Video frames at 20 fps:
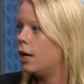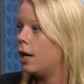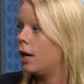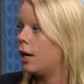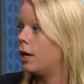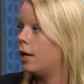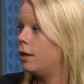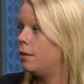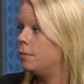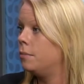
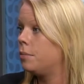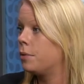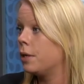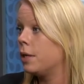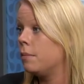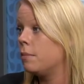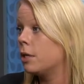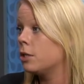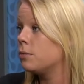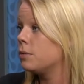
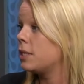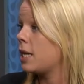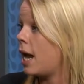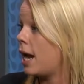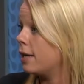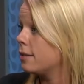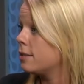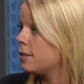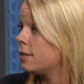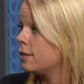pretty much was
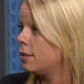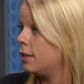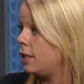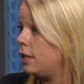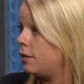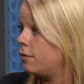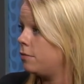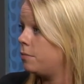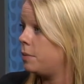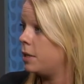asked to
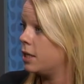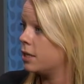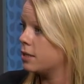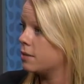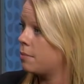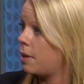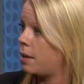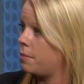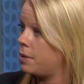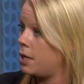leave because
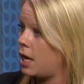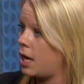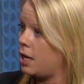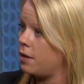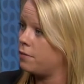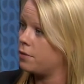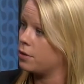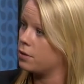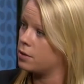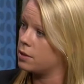of my
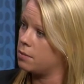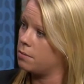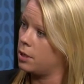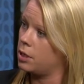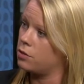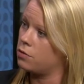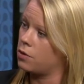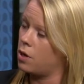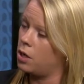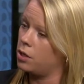behaviors and
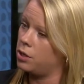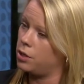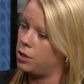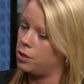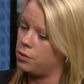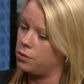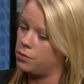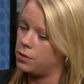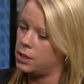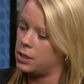my drug
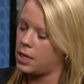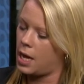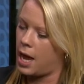use.